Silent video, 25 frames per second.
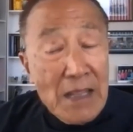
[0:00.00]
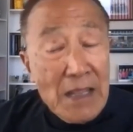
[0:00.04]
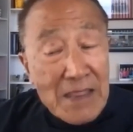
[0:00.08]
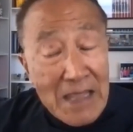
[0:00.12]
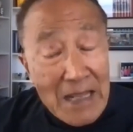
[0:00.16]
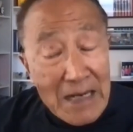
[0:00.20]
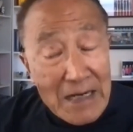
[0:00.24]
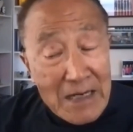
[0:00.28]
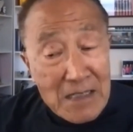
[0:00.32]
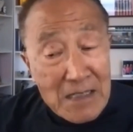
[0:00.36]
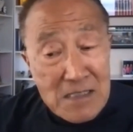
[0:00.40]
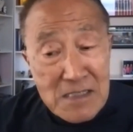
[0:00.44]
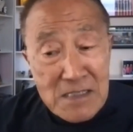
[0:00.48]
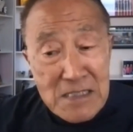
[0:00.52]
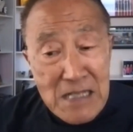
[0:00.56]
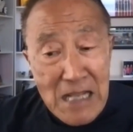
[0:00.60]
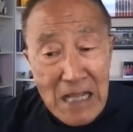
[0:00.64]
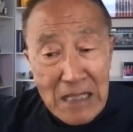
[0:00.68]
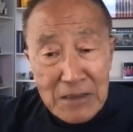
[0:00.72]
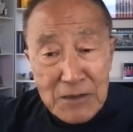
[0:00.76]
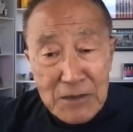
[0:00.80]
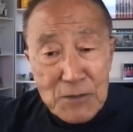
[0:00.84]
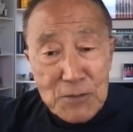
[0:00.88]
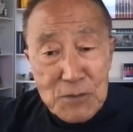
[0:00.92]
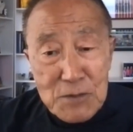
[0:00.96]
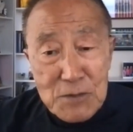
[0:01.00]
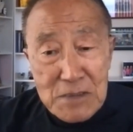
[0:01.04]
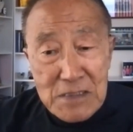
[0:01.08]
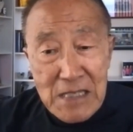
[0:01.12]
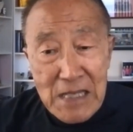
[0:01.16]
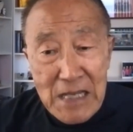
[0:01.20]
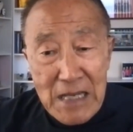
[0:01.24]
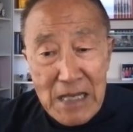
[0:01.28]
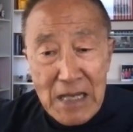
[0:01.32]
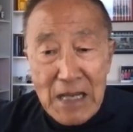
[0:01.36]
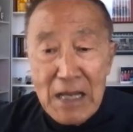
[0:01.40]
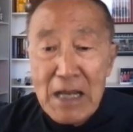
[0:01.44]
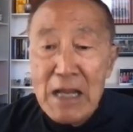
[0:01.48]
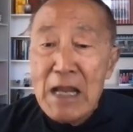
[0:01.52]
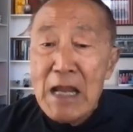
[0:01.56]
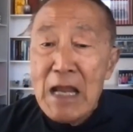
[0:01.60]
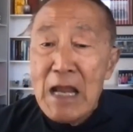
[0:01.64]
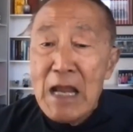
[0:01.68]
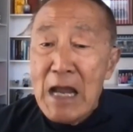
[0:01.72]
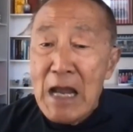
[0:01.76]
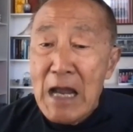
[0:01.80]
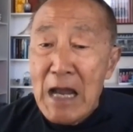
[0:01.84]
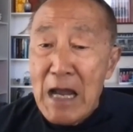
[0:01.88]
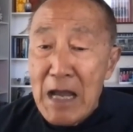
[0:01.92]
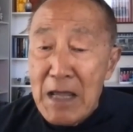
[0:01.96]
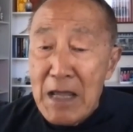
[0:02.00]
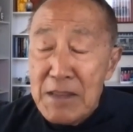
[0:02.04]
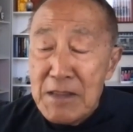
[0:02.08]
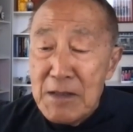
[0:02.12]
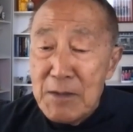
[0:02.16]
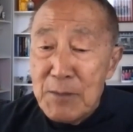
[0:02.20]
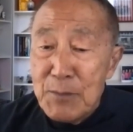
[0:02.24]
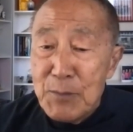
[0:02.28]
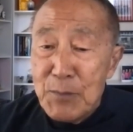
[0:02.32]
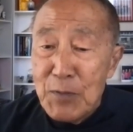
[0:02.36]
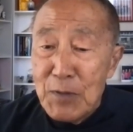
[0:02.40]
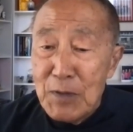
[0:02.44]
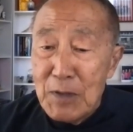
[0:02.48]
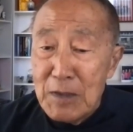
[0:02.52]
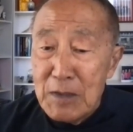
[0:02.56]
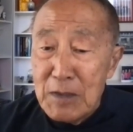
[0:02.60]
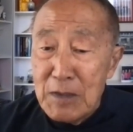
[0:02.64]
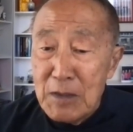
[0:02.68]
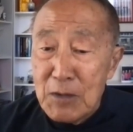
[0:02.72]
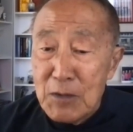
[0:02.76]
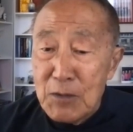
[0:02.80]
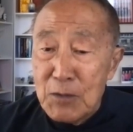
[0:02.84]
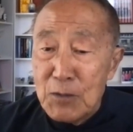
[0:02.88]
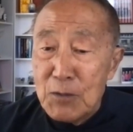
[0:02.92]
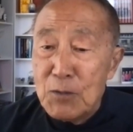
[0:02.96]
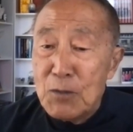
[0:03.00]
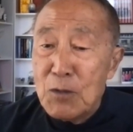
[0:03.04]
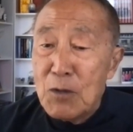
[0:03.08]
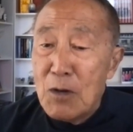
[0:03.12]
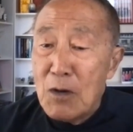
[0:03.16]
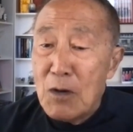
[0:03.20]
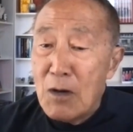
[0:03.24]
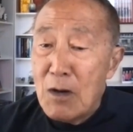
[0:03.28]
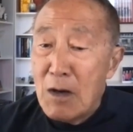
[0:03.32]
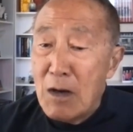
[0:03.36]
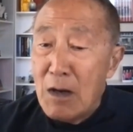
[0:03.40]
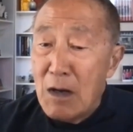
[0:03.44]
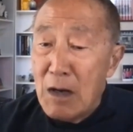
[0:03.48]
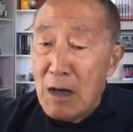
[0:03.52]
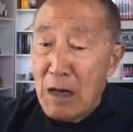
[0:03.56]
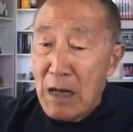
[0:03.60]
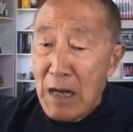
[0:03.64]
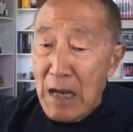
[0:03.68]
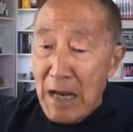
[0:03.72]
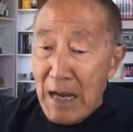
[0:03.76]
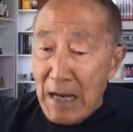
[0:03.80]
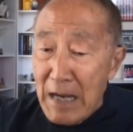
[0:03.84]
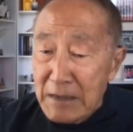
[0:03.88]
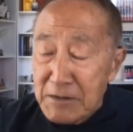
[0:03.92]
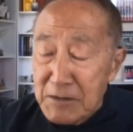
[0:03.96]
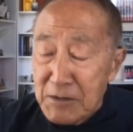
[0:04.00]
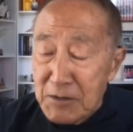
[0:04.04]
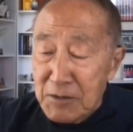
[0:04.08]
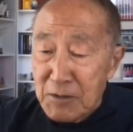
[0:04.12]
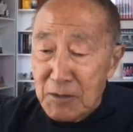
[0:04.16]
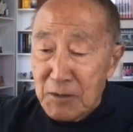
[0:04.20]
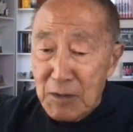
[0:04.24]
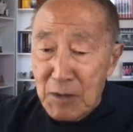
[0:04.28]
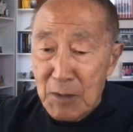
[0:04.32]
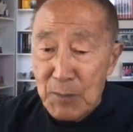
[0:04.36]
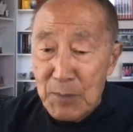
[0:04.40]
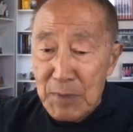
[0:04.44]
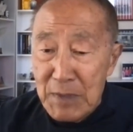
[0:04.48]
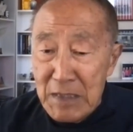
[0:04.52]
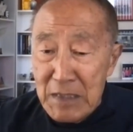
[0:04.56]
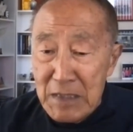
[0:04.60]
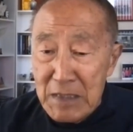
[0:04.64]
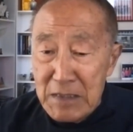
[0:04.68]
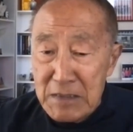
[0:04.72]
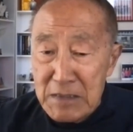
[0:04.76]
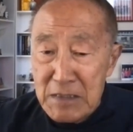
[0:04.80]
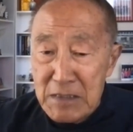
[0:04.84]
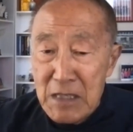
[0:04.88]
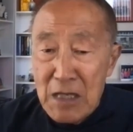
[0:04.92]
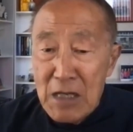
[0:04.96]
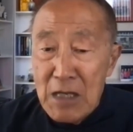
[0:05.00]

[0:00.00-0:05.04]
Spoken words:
That is not to say other political action committees